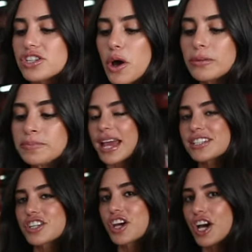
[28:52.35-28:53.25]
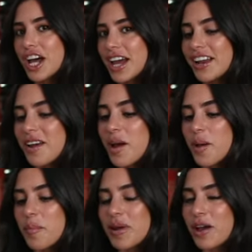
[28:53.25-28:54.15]
So it's good,
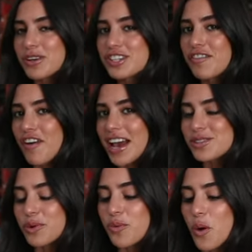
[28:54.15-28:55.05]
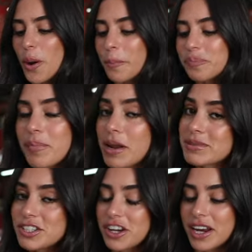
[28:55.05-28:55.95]
but I wish the fries were warm, but I'm
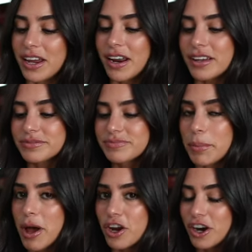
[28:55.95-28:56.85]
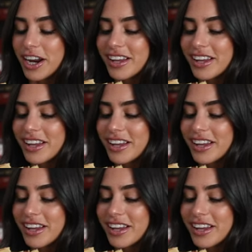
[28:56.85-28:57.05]
still gonna eat it. I'm hungry.